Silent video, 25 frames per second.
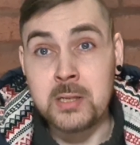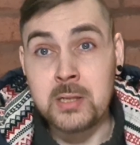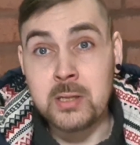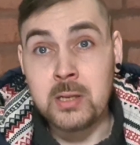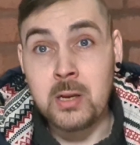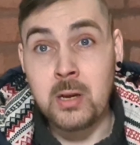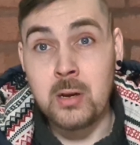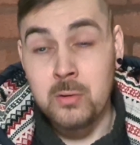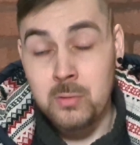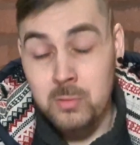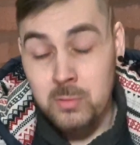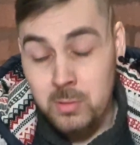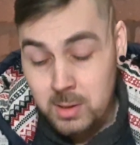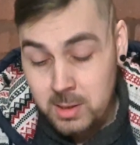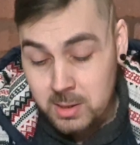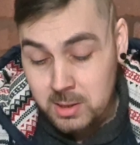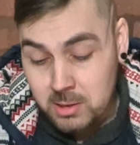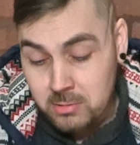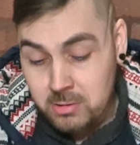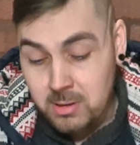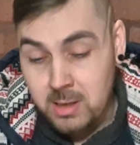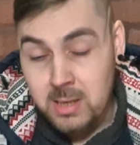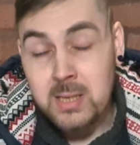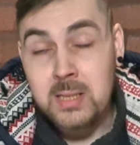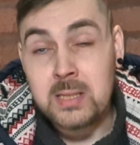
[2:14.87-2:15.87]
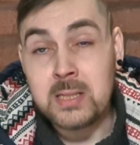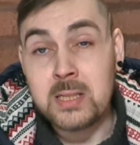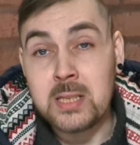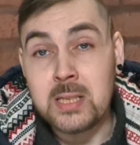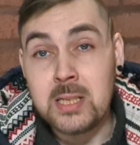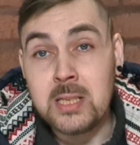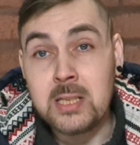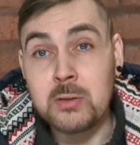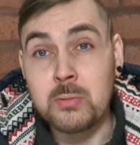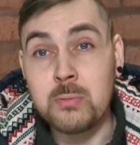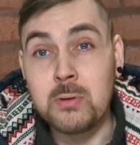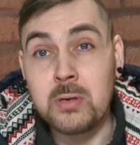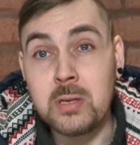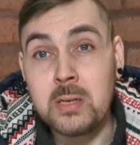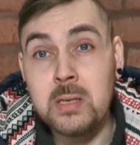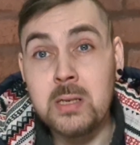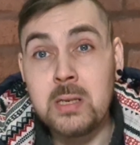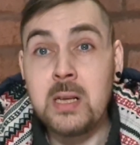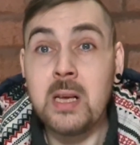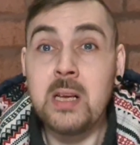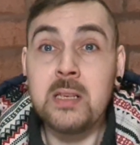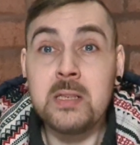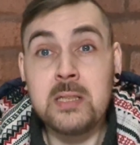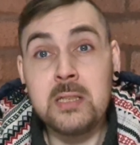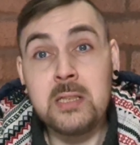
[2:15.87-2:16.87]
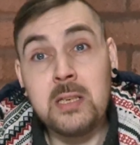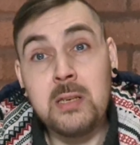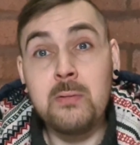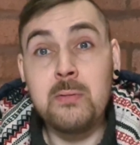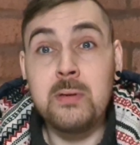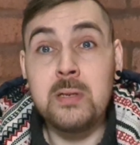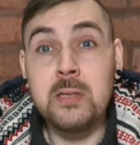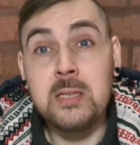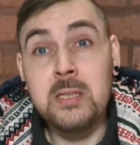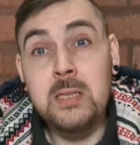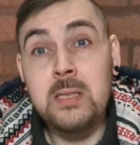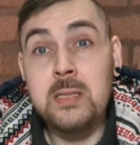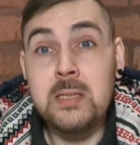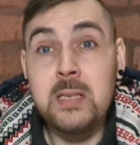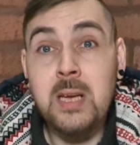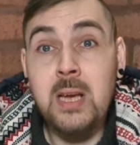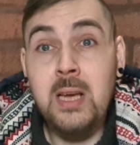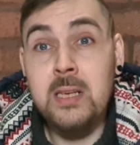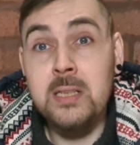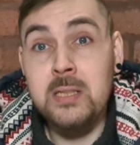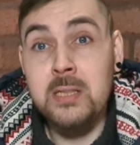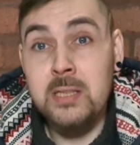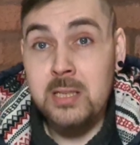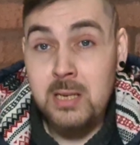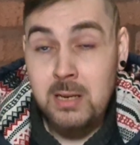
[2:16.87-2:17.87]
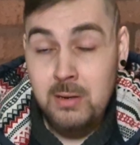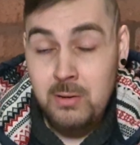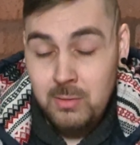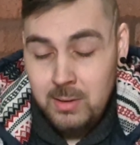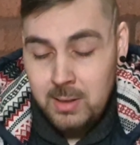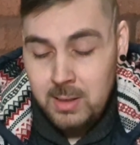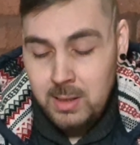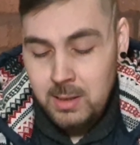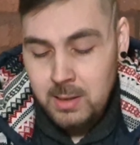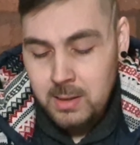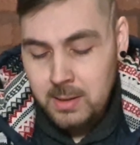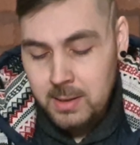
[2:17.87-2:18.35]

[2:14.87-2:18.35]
So let's crack into this one and see what she's saying, shall we?